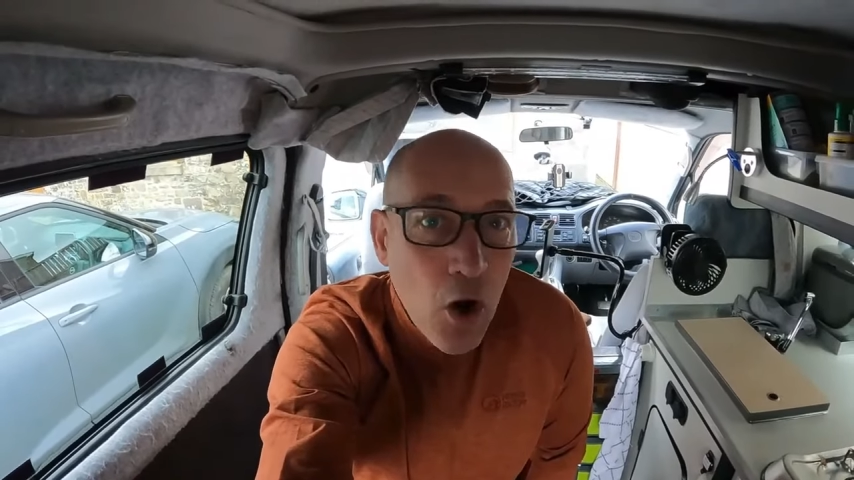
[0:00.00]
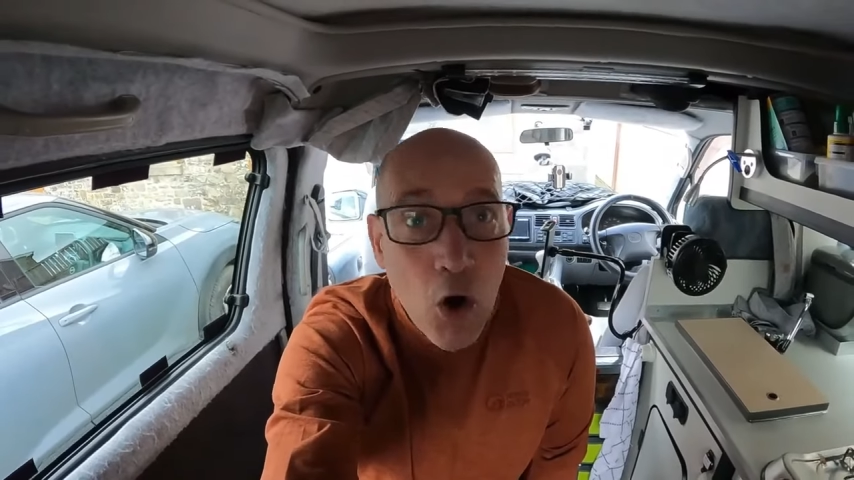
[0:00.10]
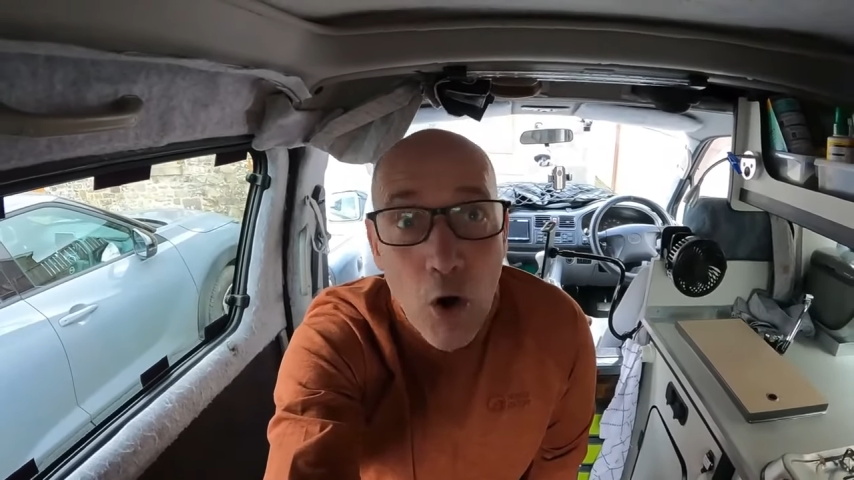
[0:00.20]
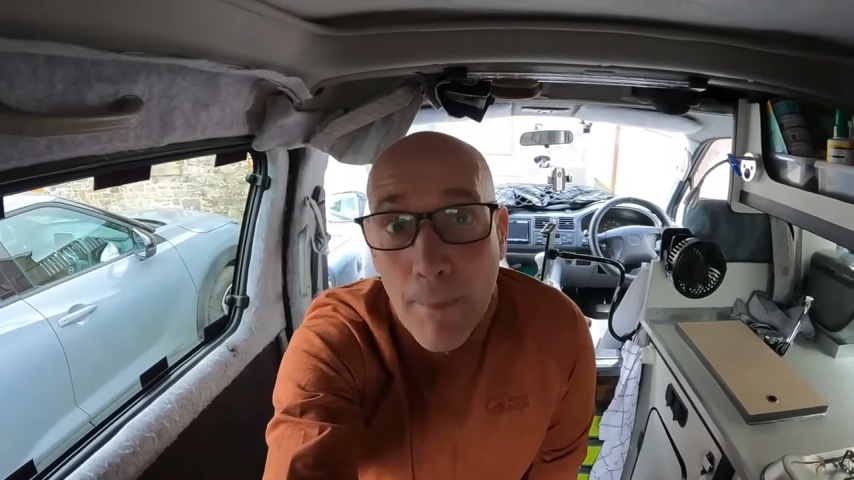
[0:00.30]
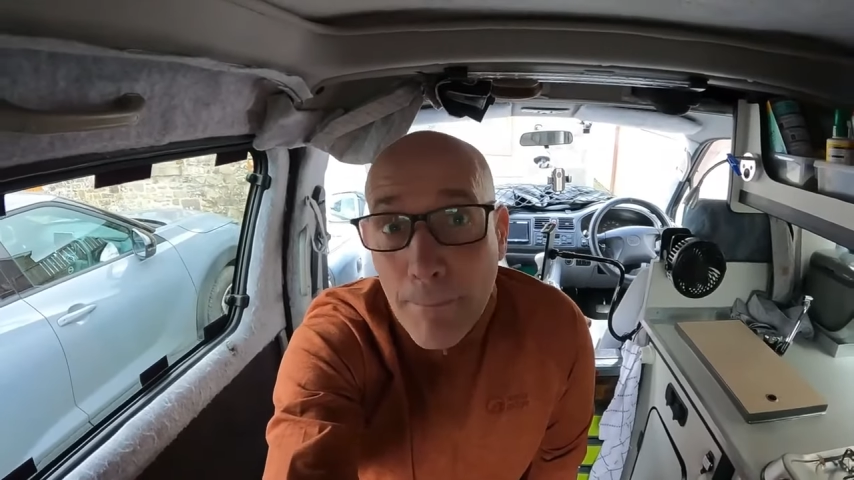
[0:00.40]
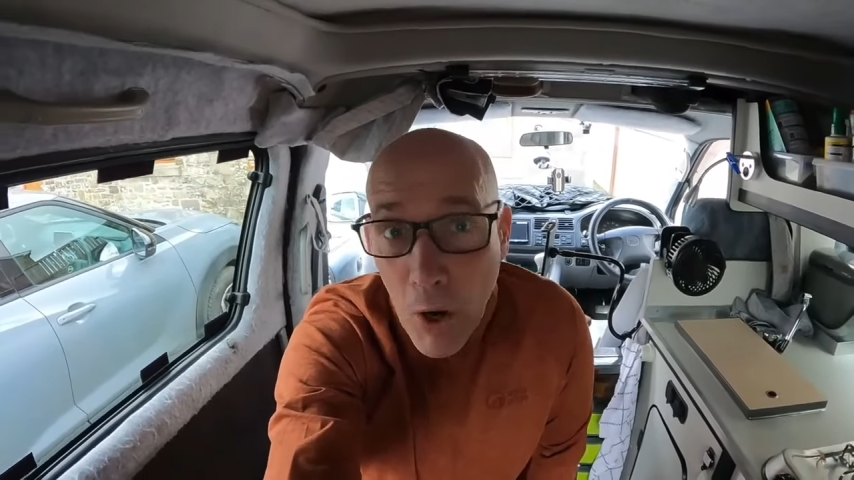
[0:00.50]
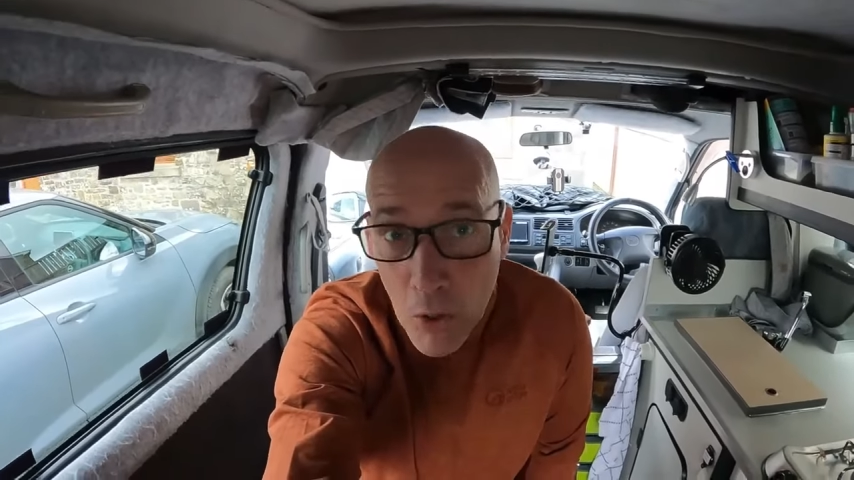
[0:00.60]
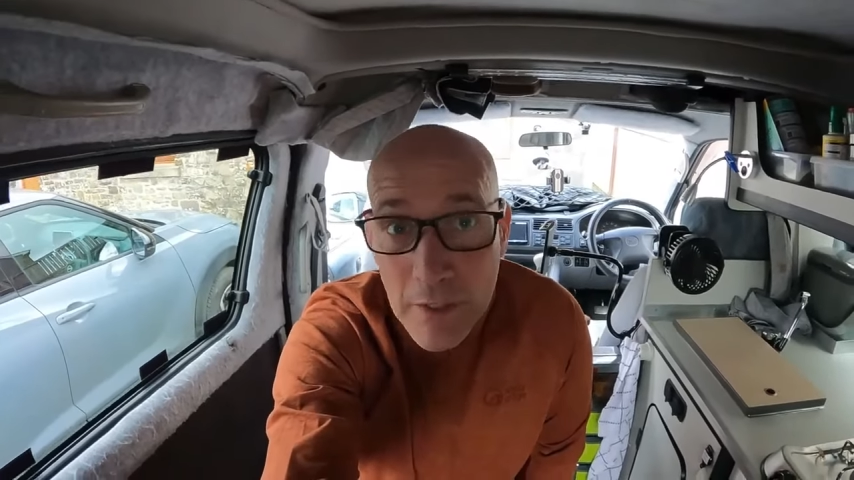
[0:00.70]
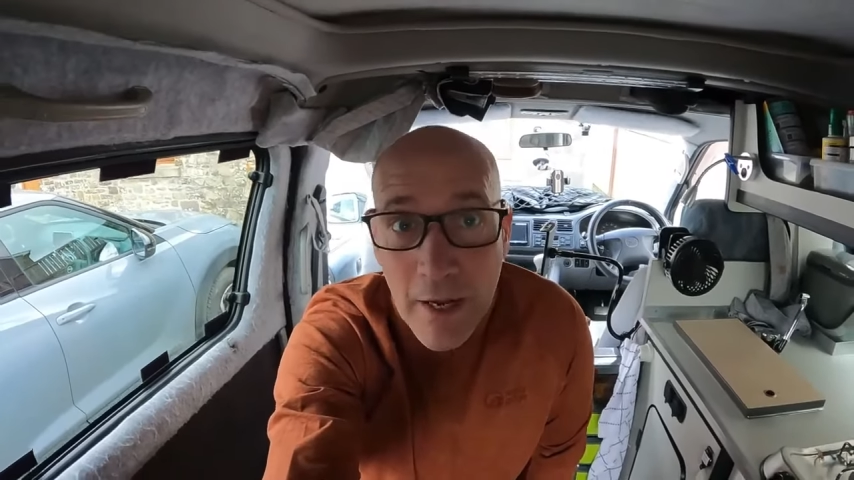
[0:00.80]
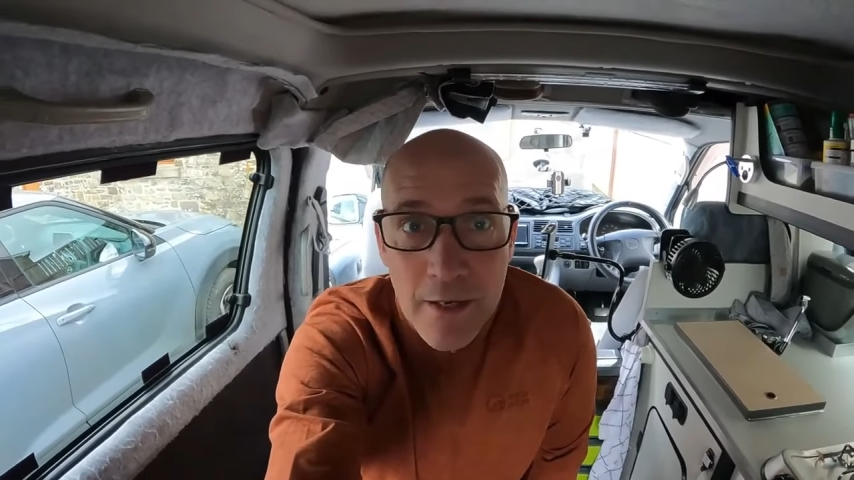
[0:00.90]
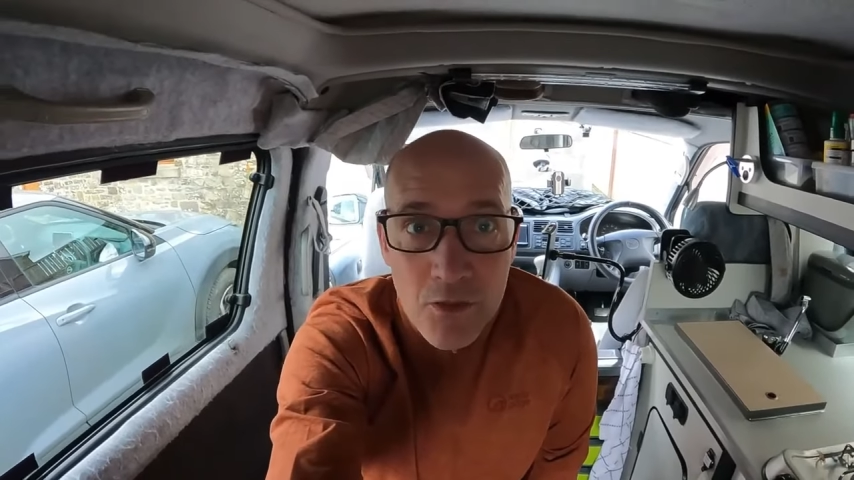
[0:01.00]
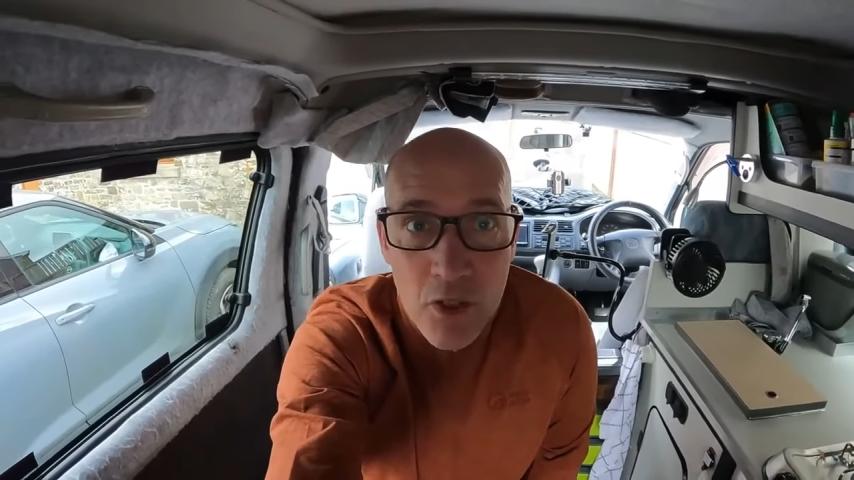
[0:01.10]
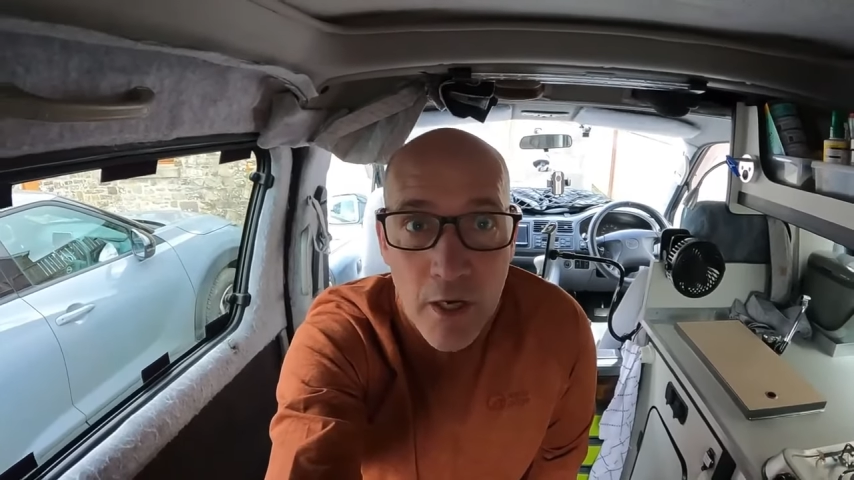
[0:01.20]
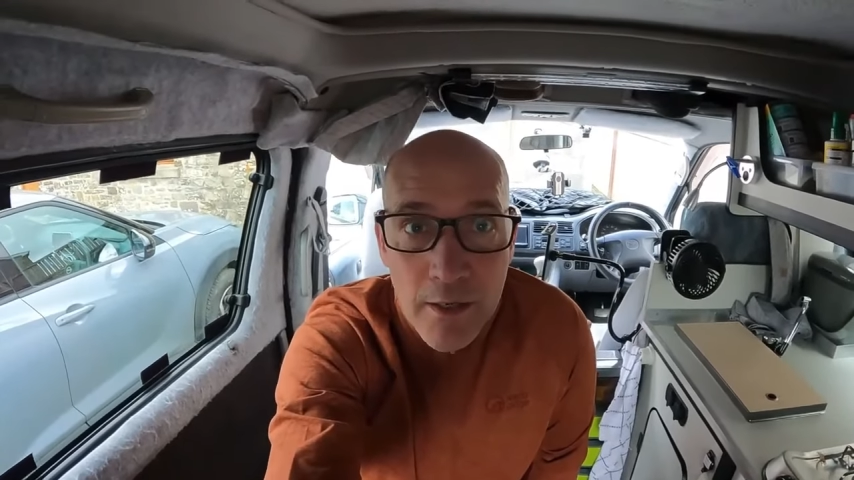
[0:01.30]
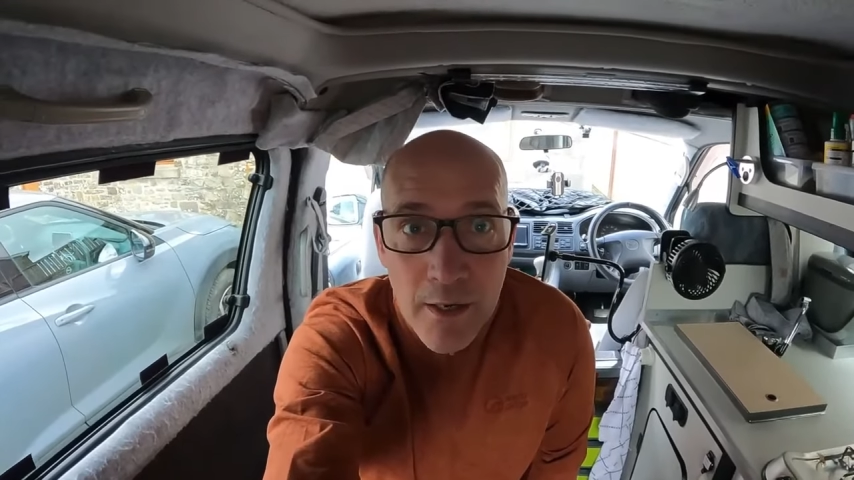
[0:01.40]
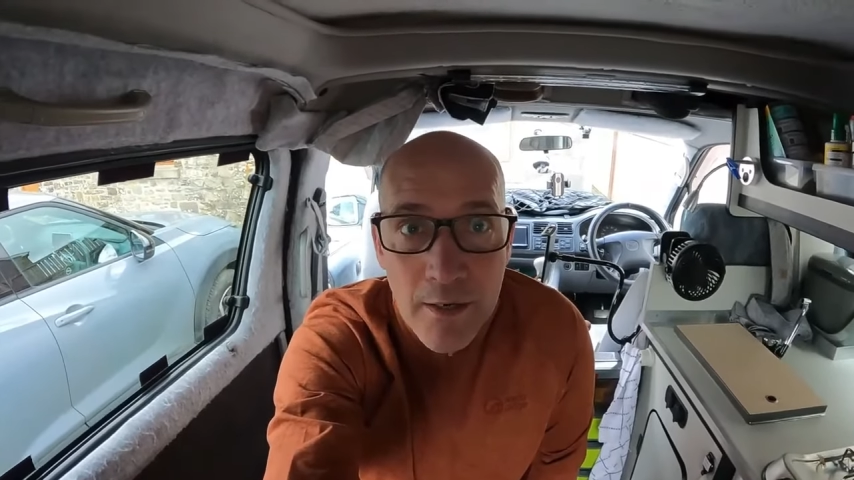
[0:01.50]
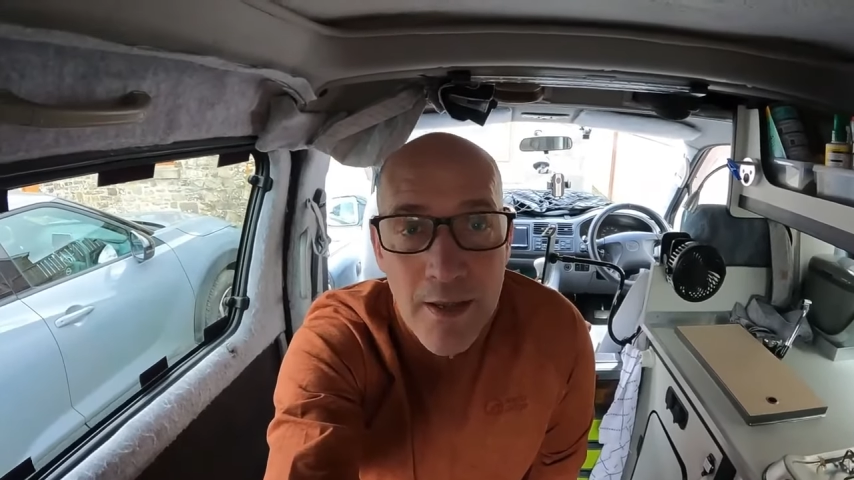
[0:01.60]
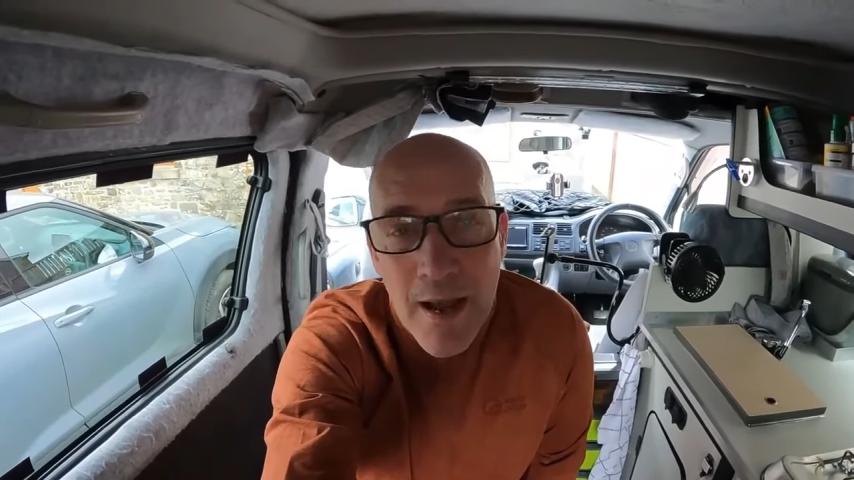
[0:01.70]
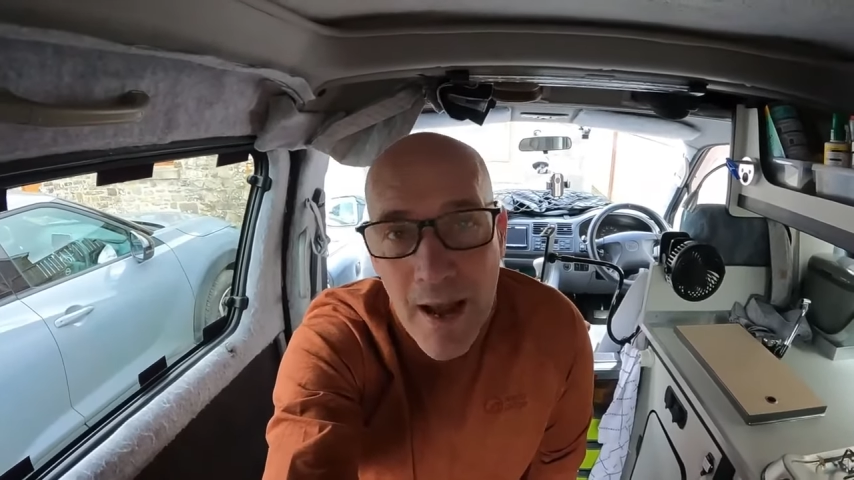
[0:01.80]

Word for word: or a podcast channel